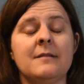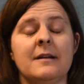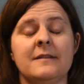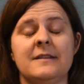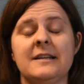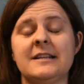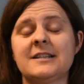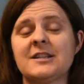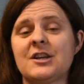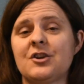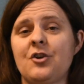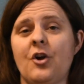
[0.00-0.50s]

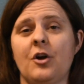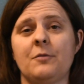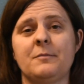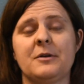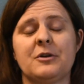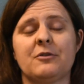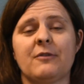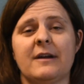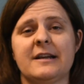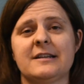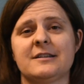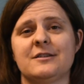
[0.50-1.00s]
These can all be
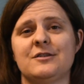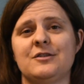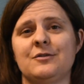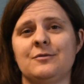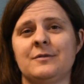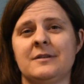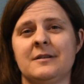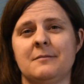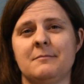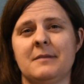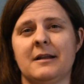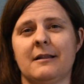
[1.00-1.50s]
great to do
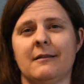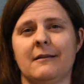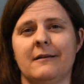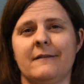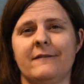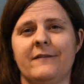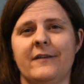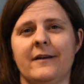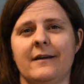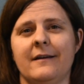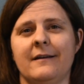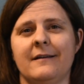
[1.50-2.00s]
in the middle
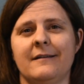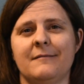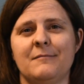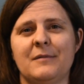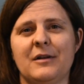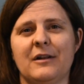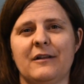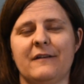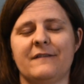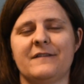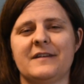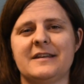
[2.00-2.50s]
of
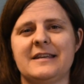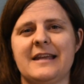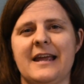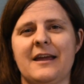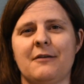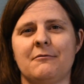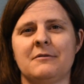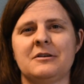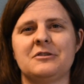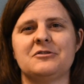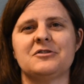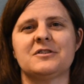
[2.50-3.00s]
the
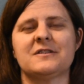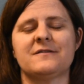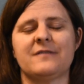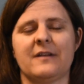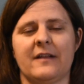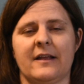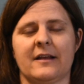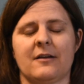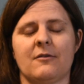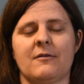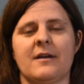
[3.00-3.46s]
day when you just feel like,